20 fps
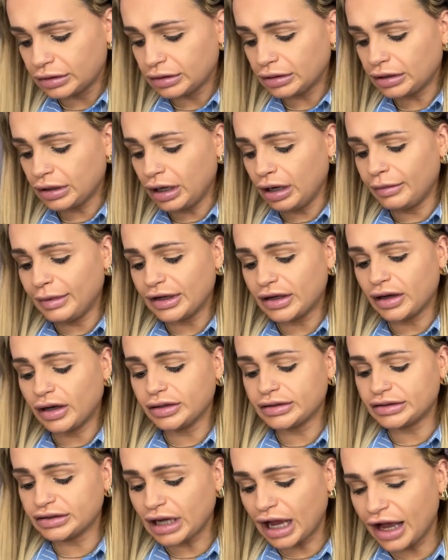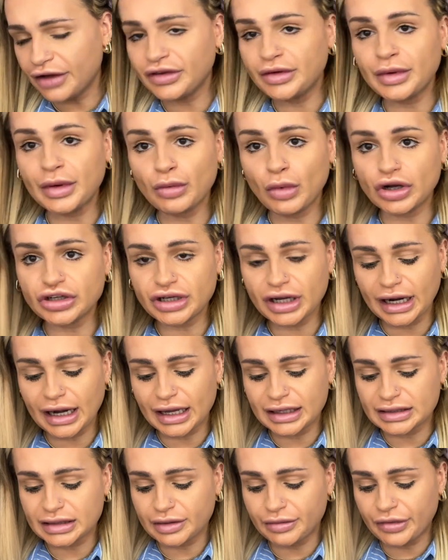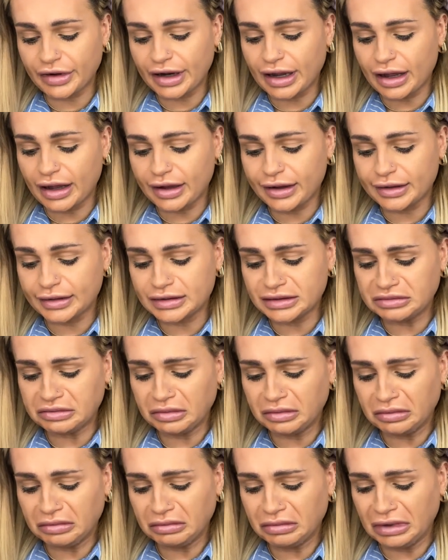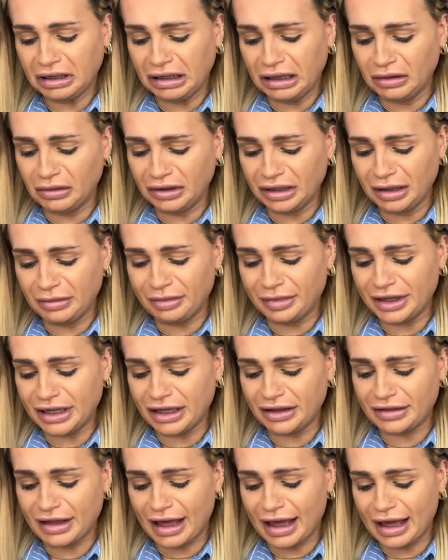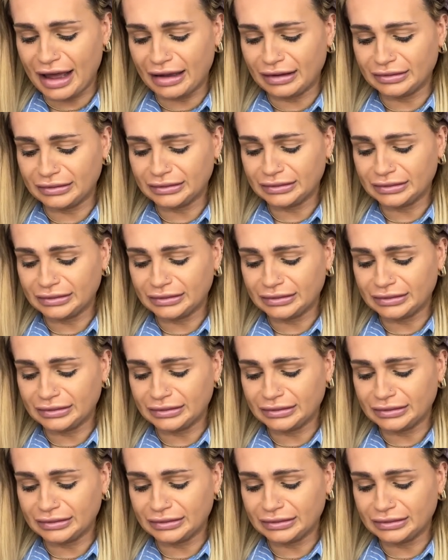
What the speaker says: Oh, my God. Have you been watching Glastonbury, guys? I want to be there.